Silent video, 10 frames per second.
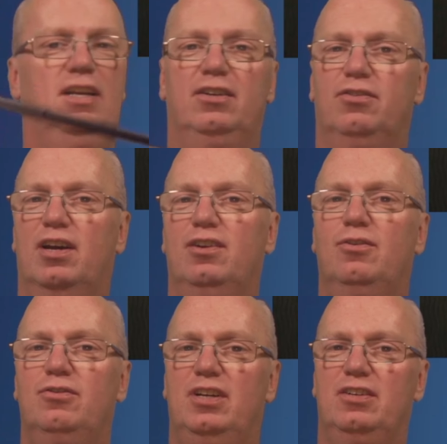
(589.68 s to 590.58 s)
that you can
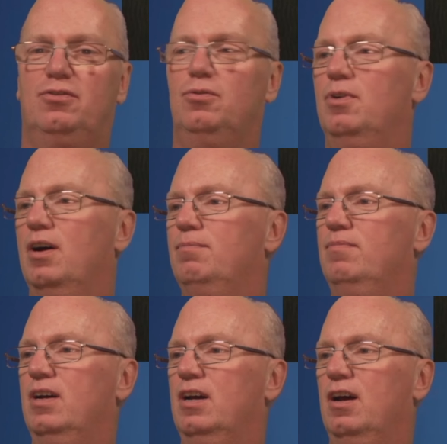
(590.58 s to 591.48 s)
use this to
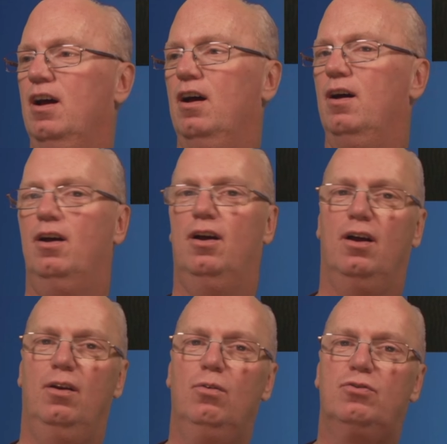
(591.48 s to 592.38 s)

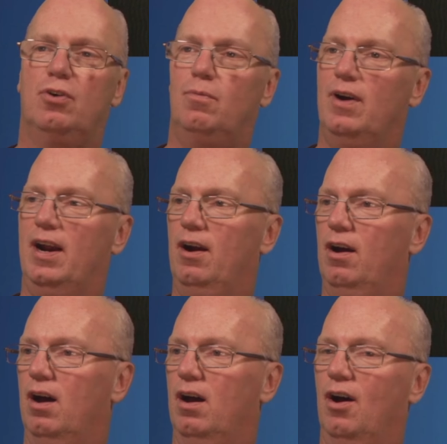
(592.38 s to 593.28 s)
look somewhere
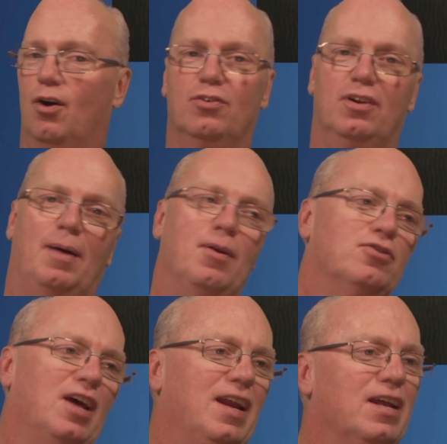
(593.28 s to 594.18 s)
on. I'm not
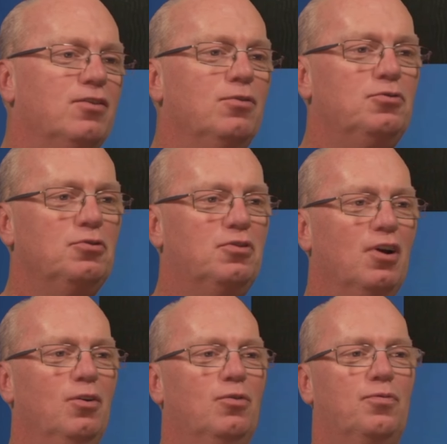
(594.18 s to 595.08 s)
saying that you should
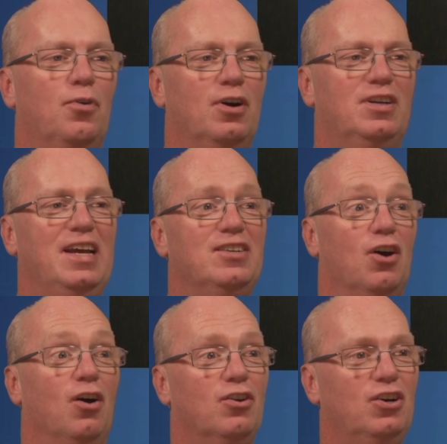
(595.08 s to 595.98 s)
look for things
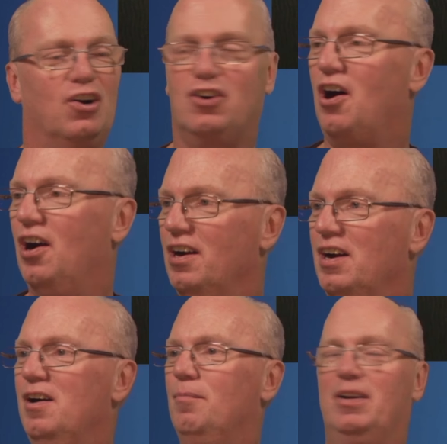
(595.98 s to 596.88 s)
under your car,
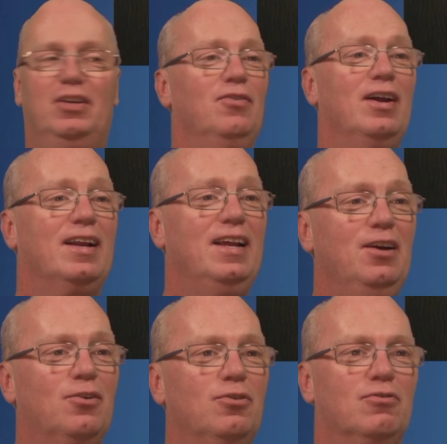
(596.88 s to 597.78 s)
but theoretically
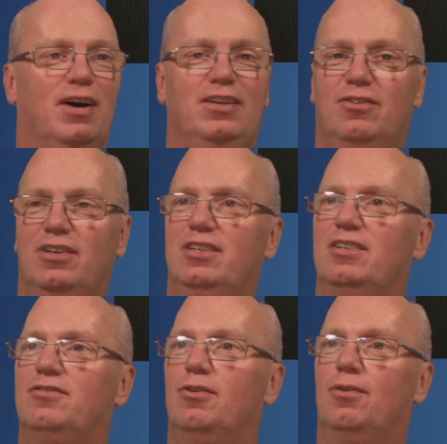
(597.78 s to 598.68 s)
you could, right? You could
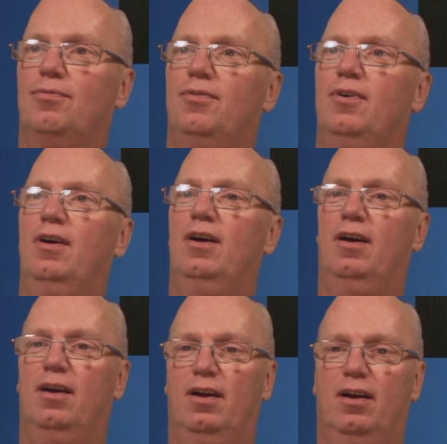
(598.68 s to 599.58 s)
just sort of
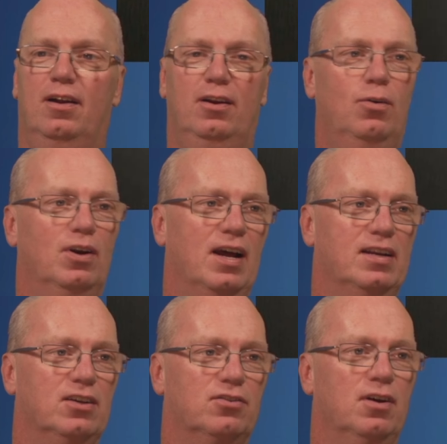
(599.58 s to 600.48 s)
do it like
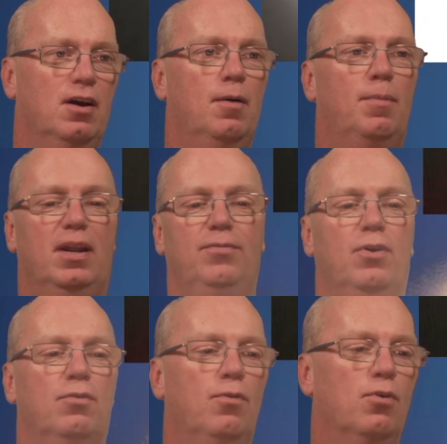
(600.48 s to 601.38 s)
this. But if
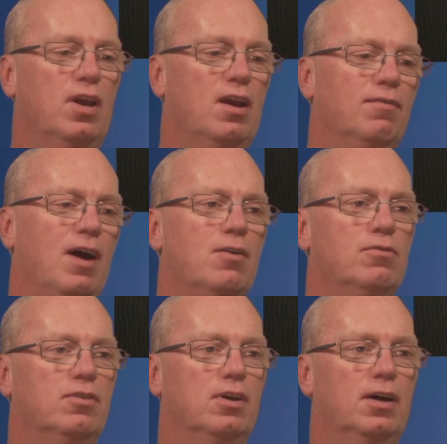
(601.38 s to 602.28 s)
you're walking
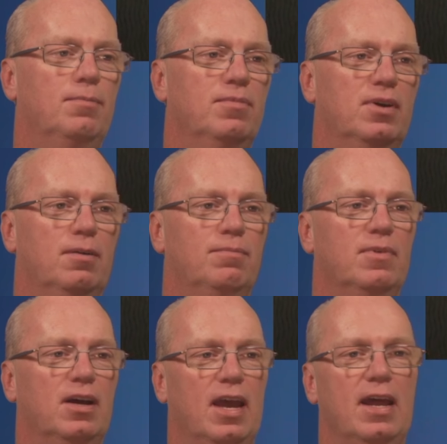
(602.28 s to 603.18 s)
around,
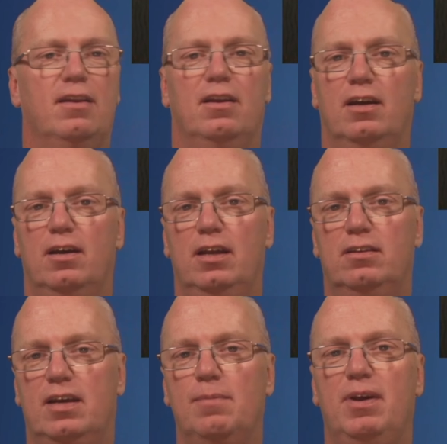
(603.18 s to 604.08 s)
again, it
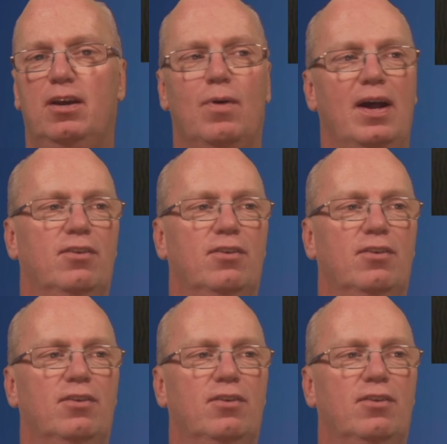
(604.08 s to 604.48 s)
can be quite a